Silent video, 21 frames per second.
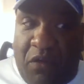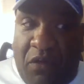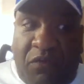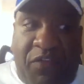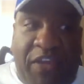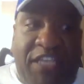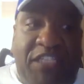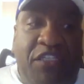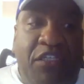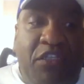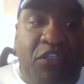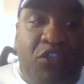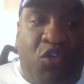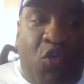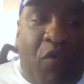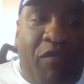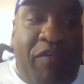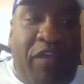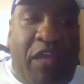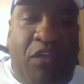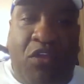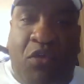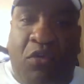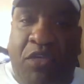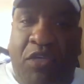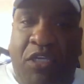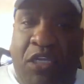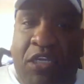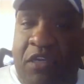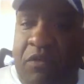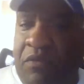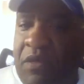Facing the Soviet
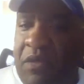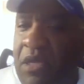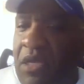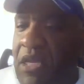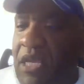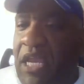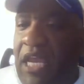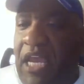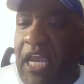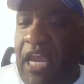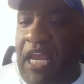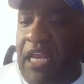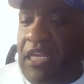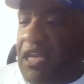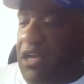Union and